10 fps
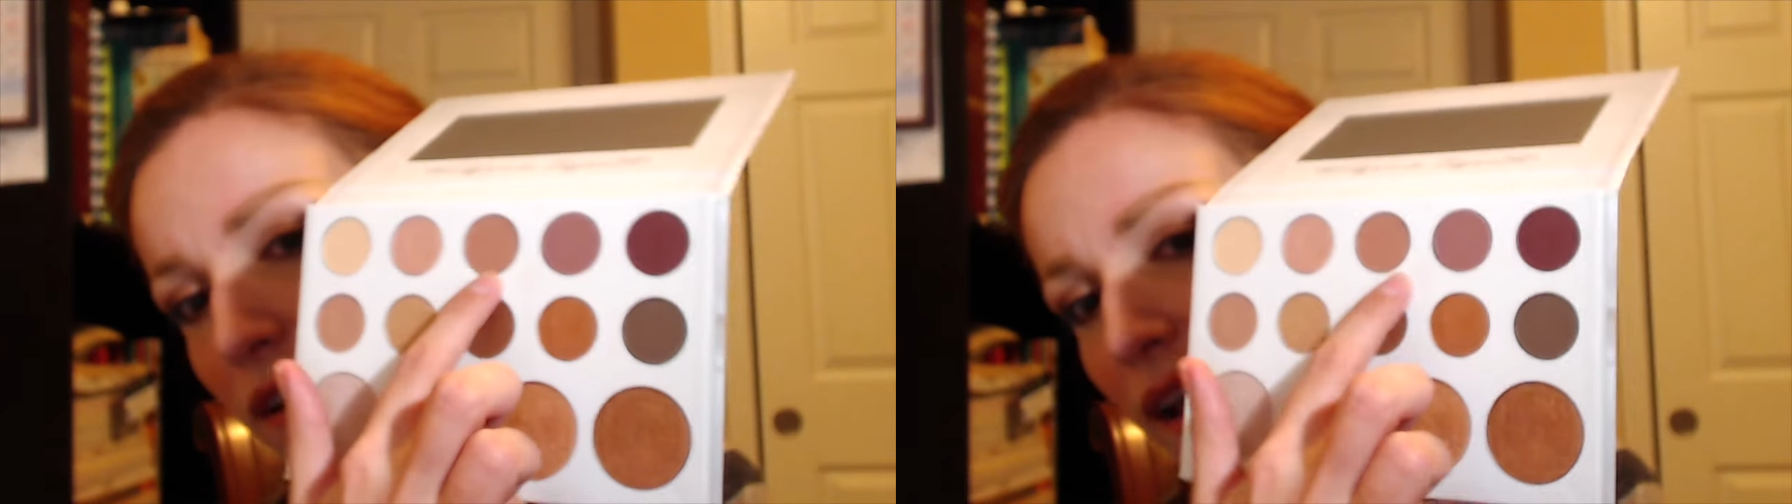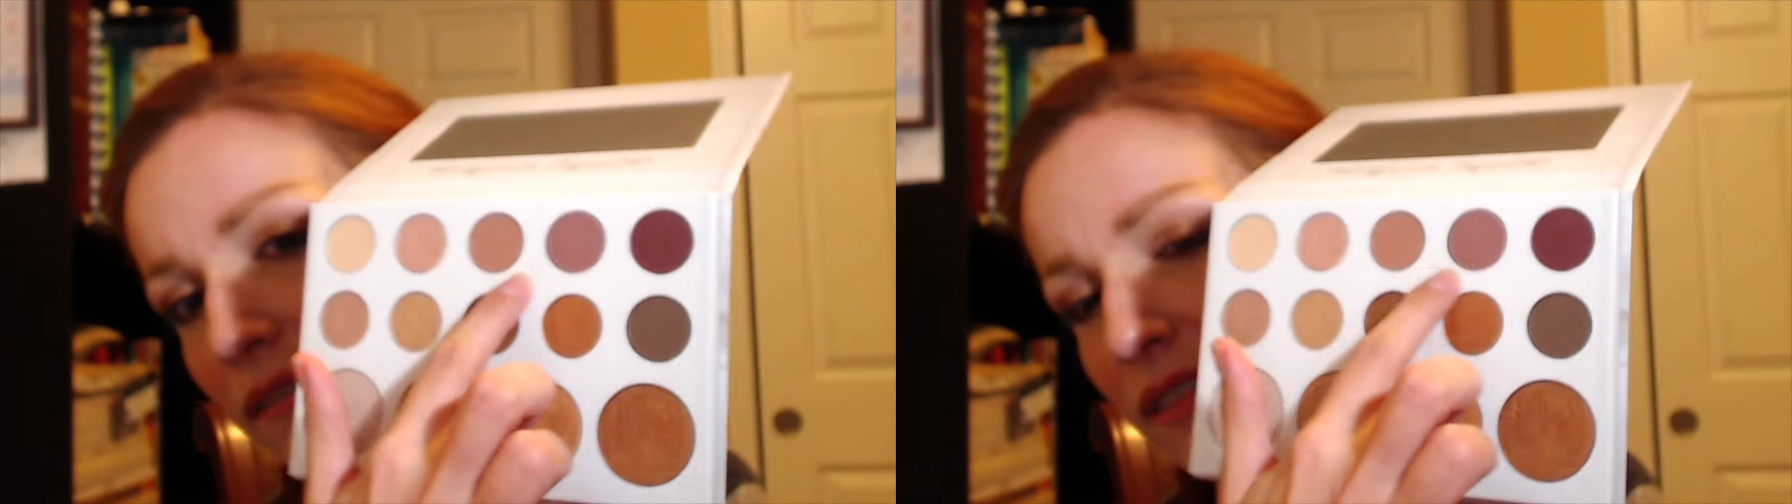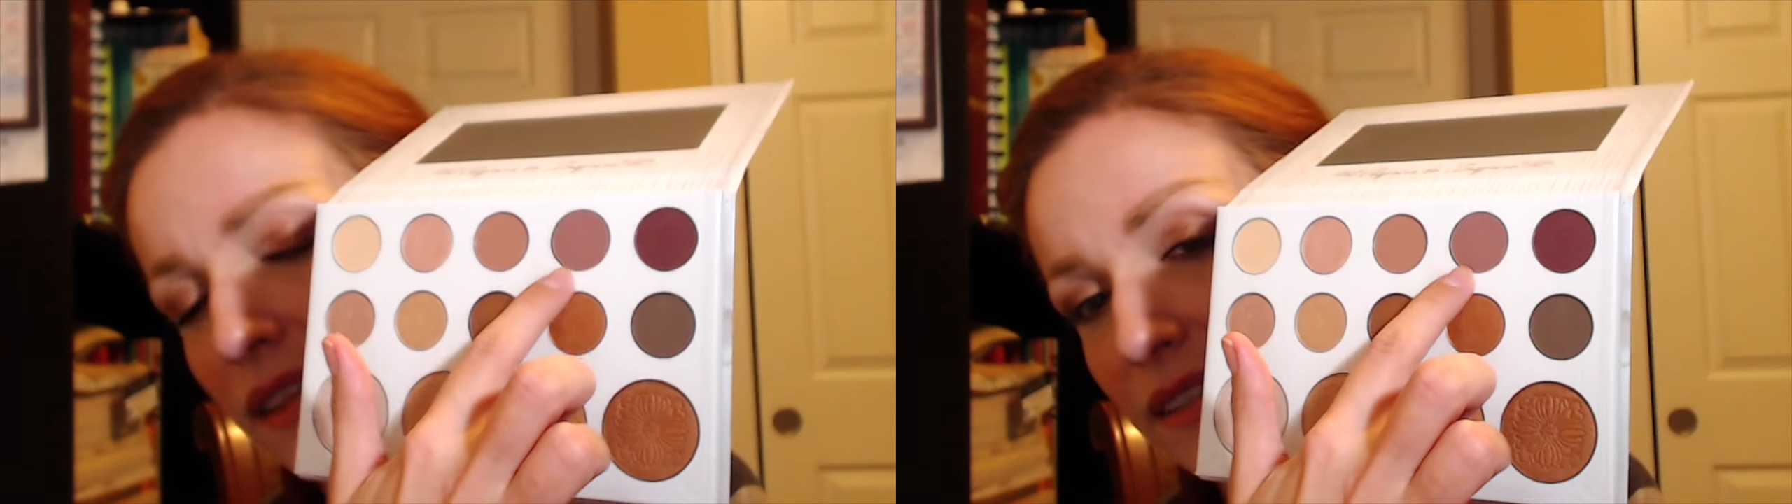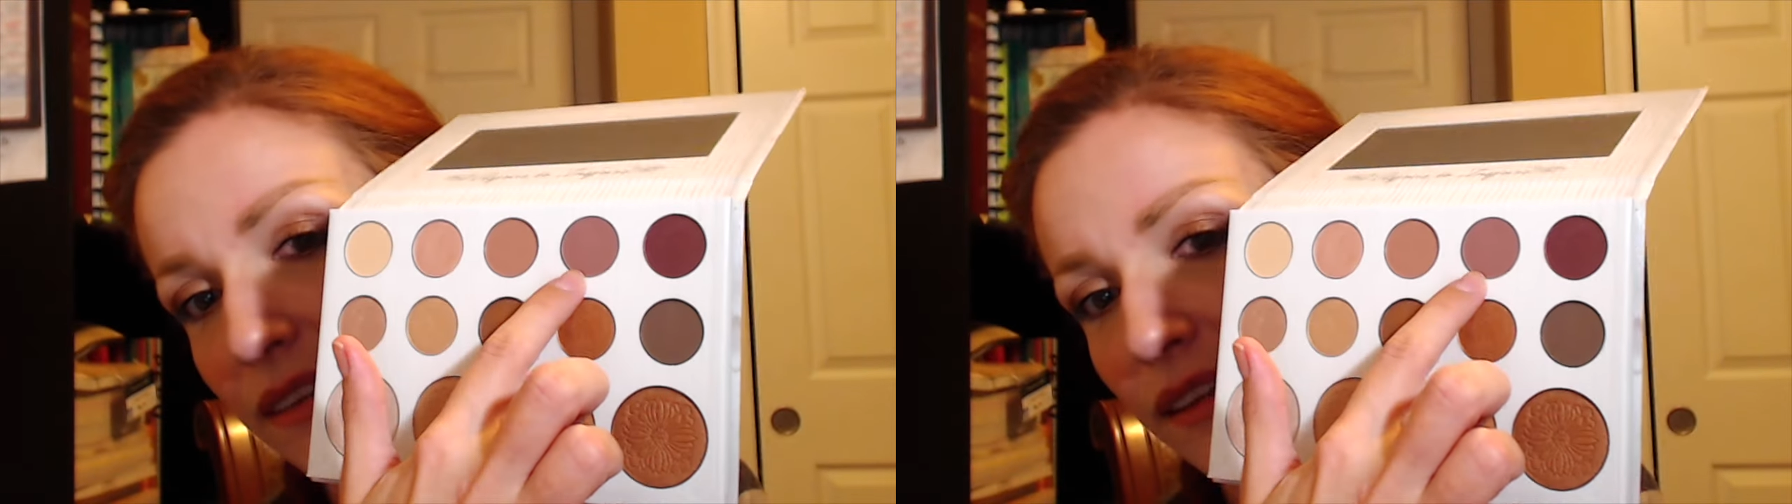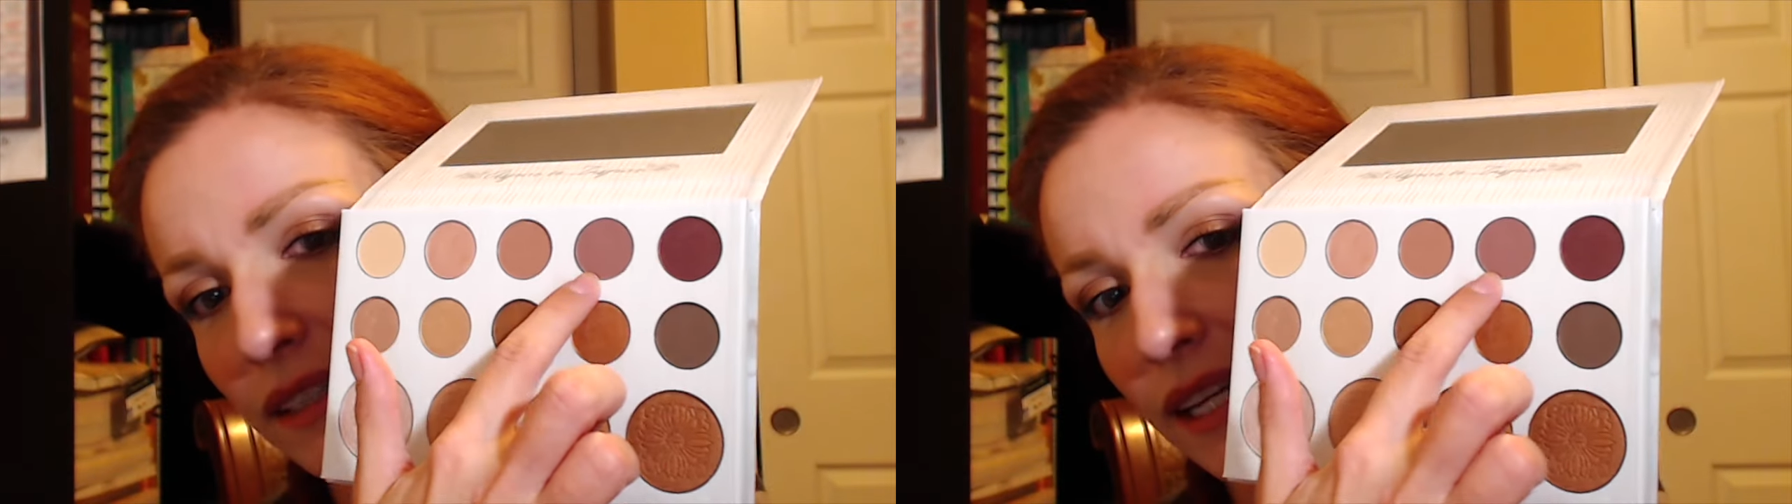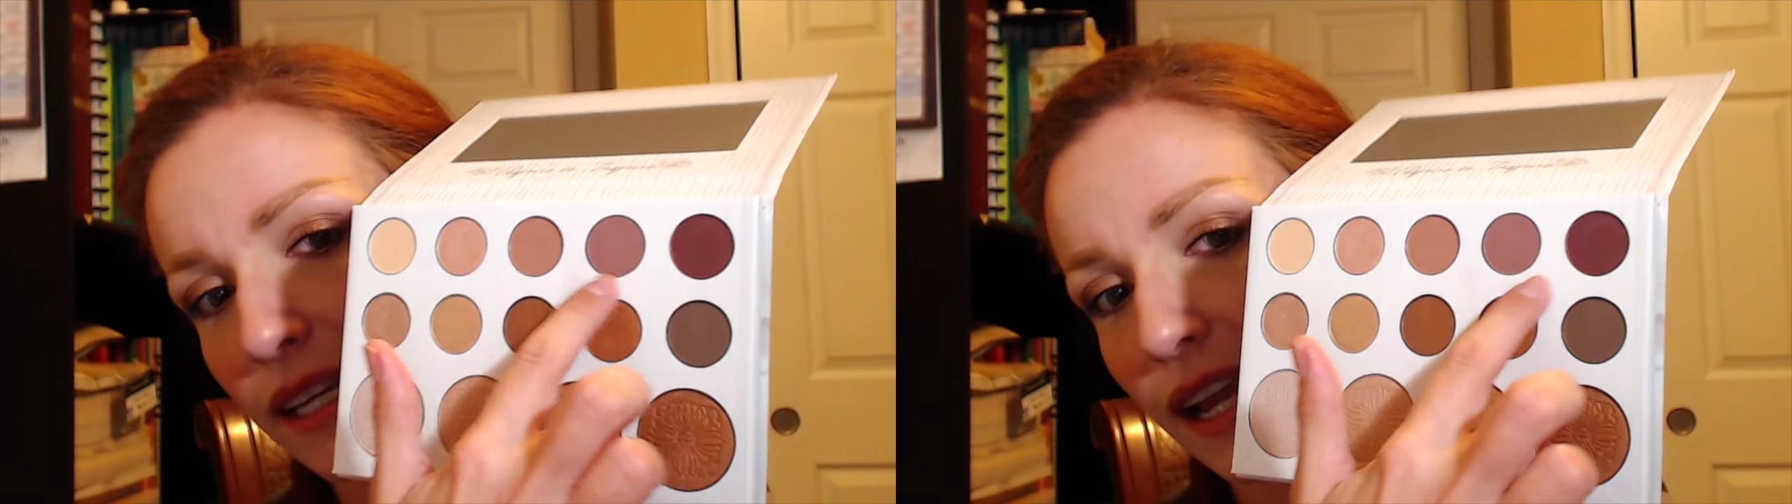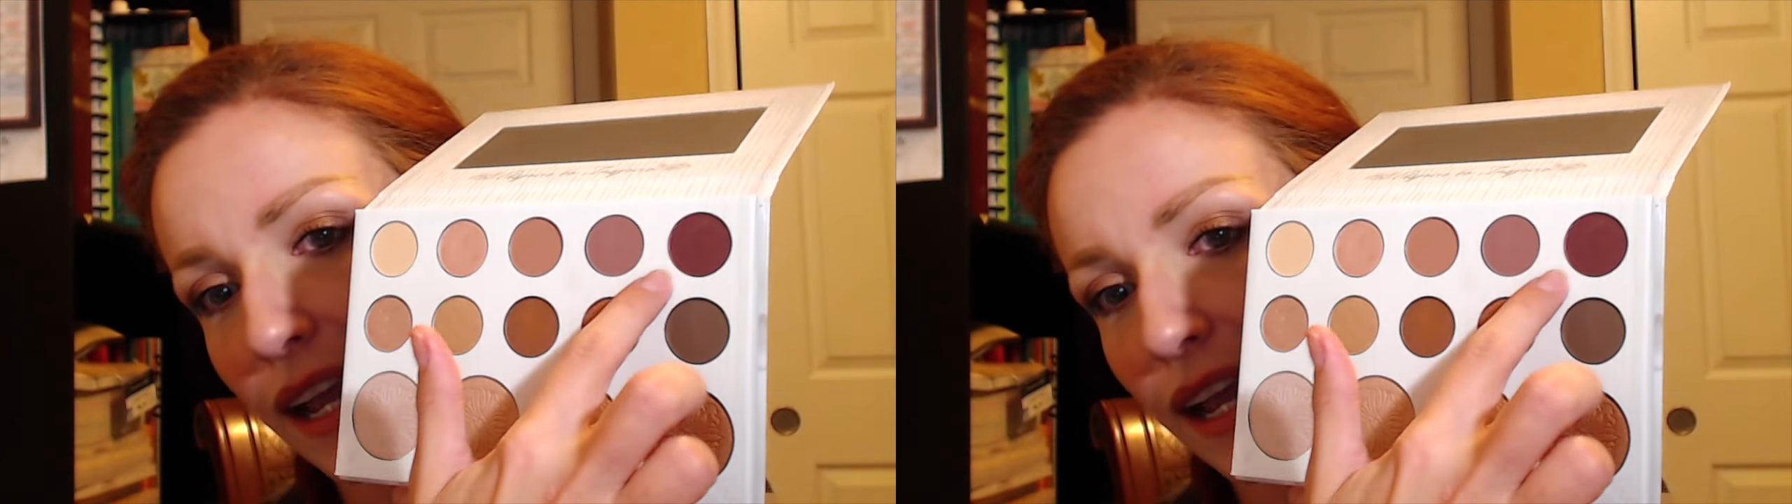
I have this on the lid.